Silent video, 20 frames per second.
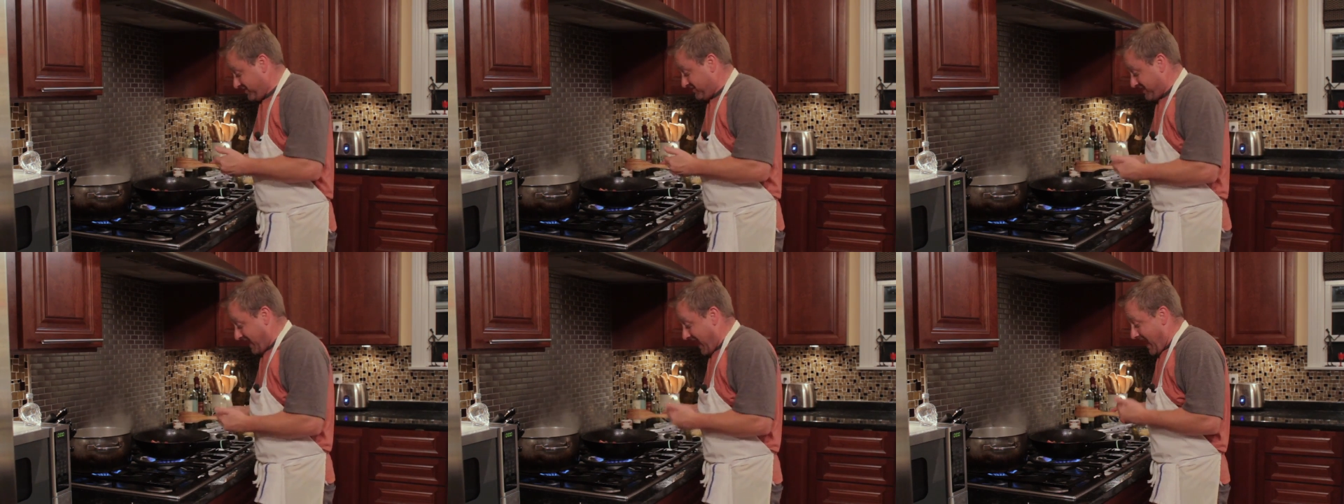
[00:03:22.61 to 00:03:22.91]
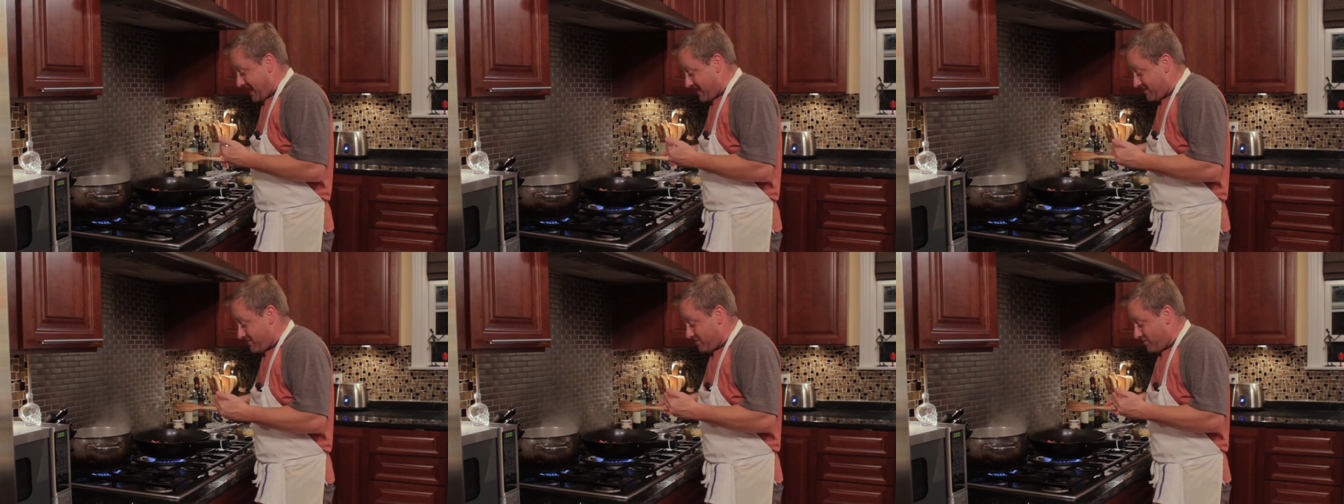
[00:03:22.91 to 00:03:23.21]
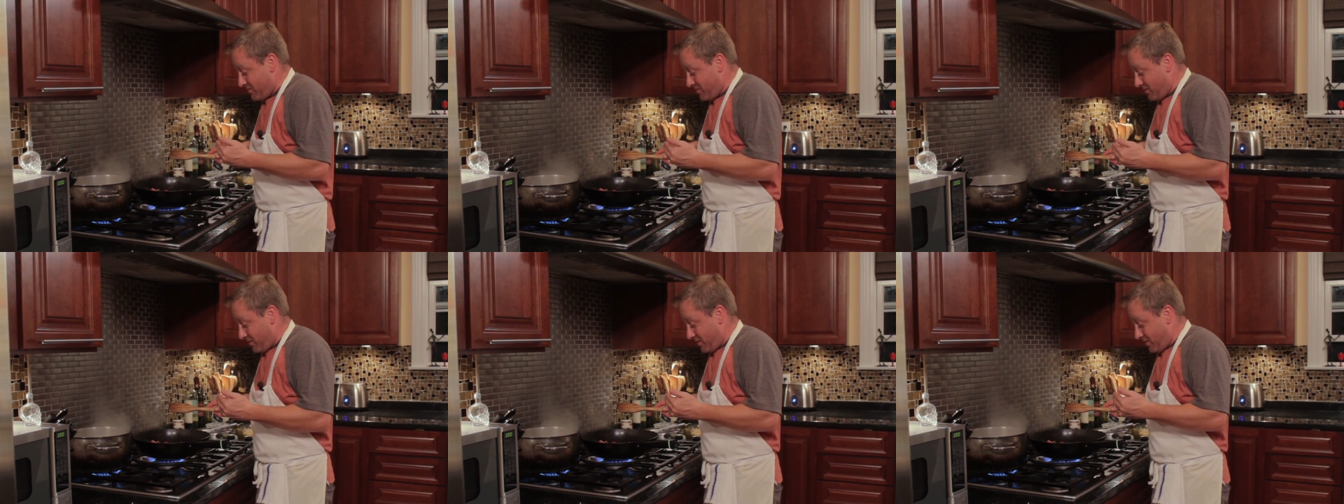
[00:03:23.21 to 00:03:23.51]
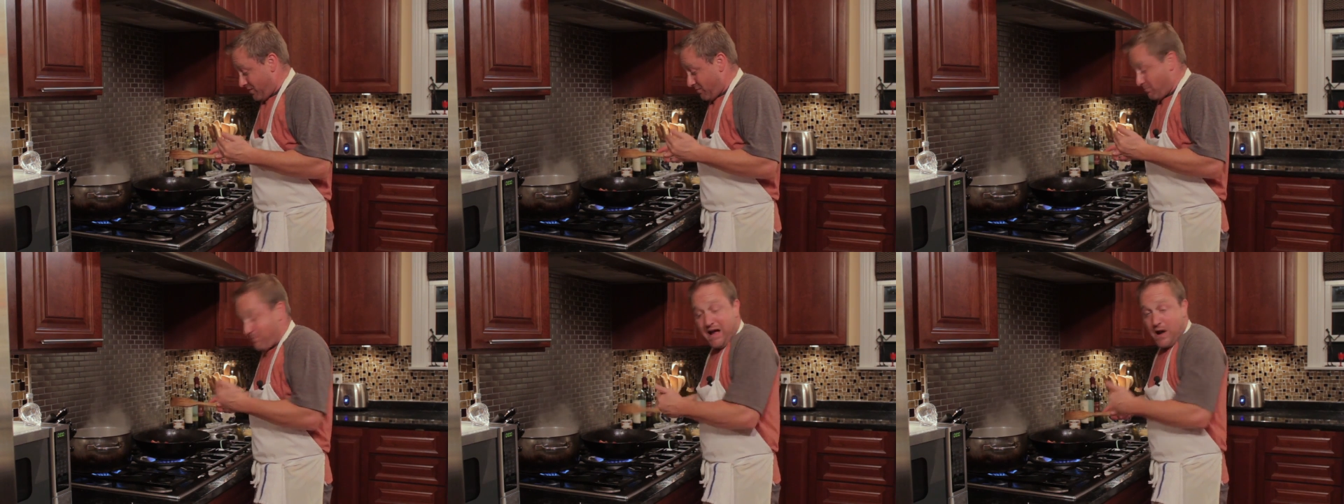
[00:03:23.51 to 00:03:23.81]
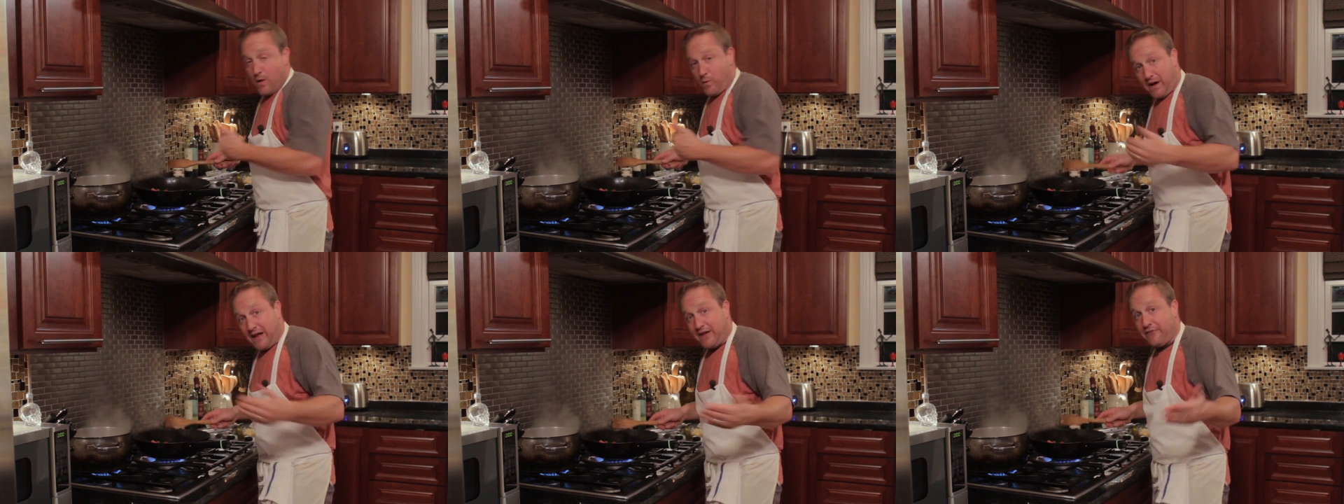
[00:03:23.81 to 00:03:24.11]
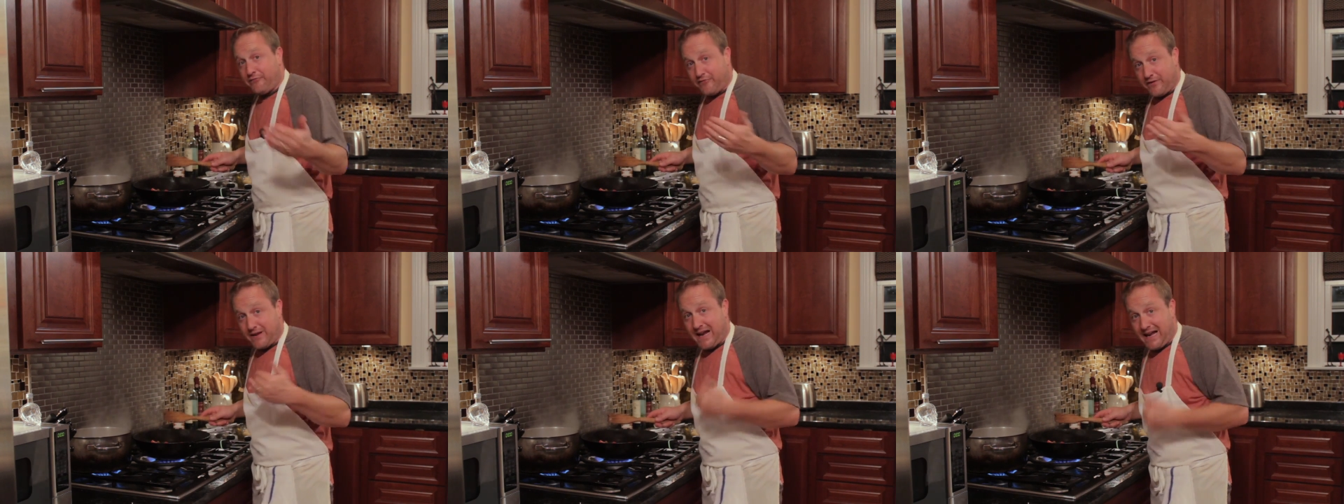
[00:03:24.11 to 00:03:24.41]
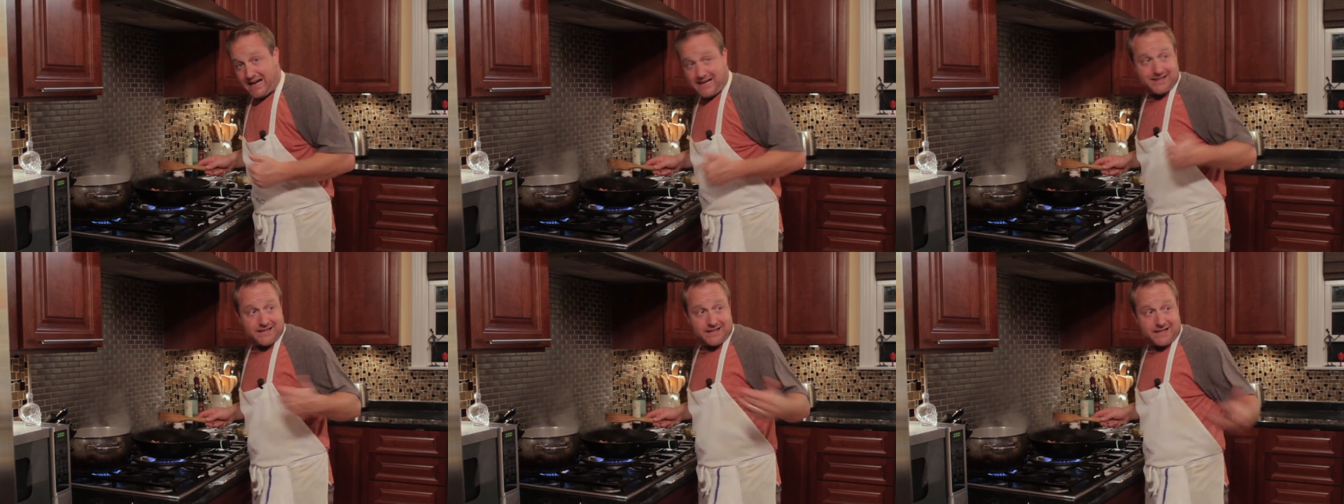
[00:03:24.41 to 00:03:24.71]
that my wife and
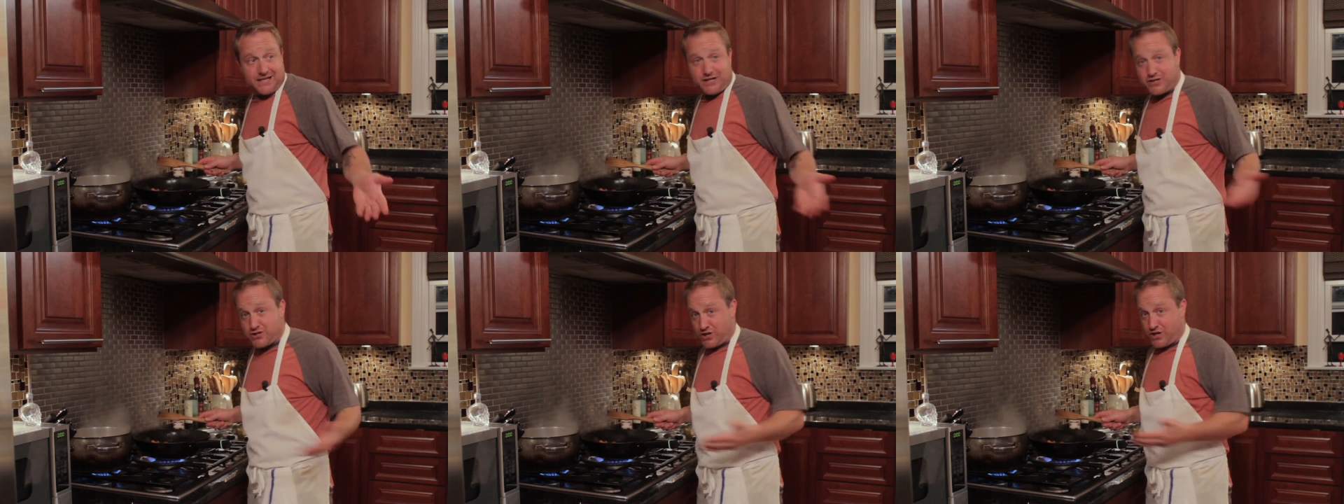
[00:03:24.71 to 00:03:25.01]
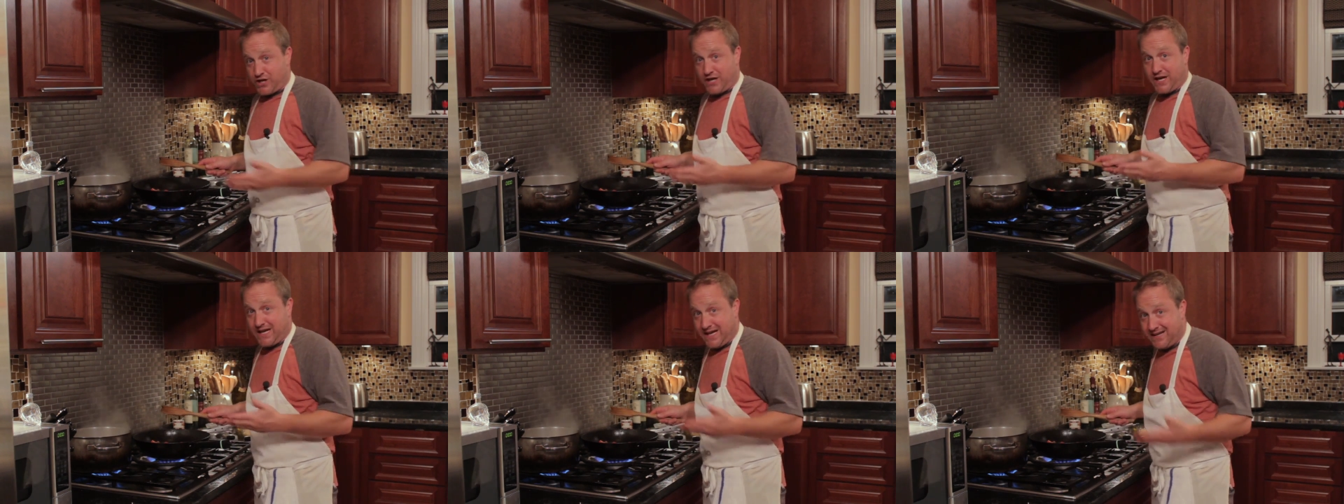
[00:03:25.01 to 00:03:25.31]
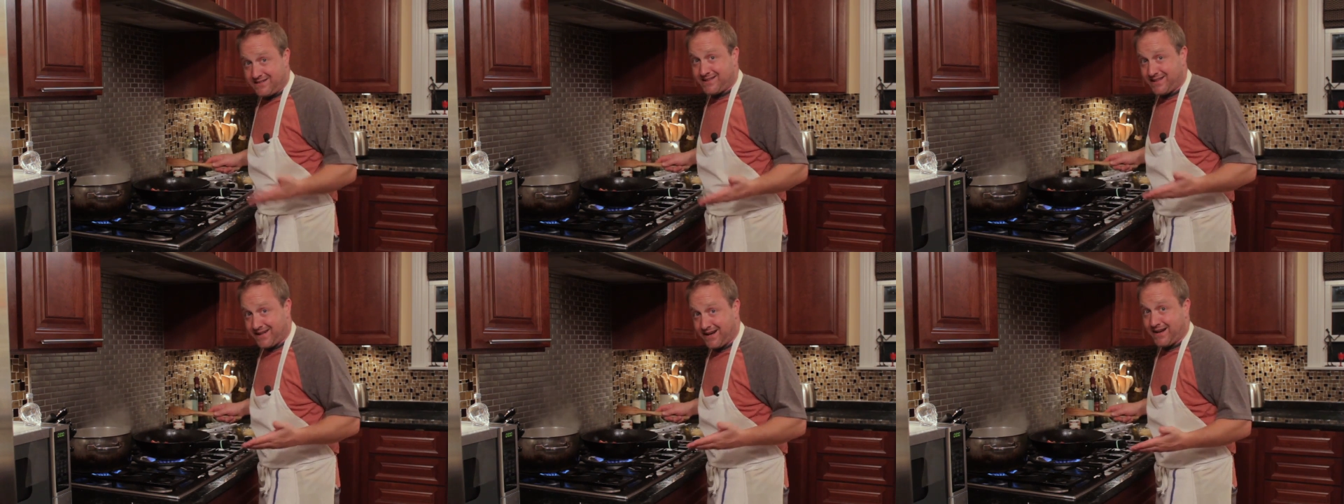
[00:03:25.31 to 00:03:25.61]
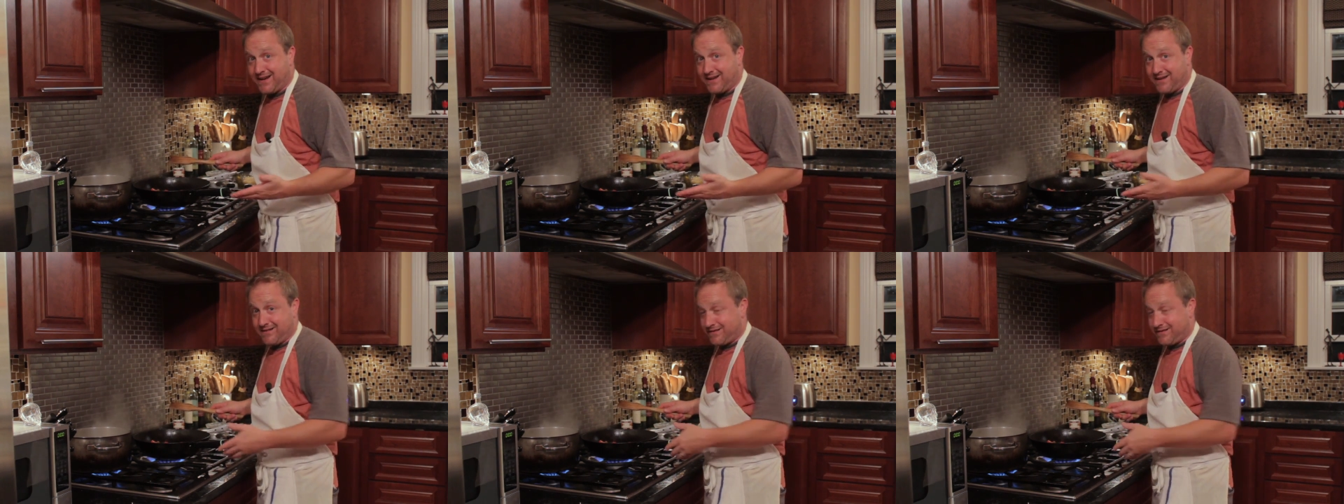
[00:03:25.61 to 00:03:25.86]
I and the kids are gonna eat tonight,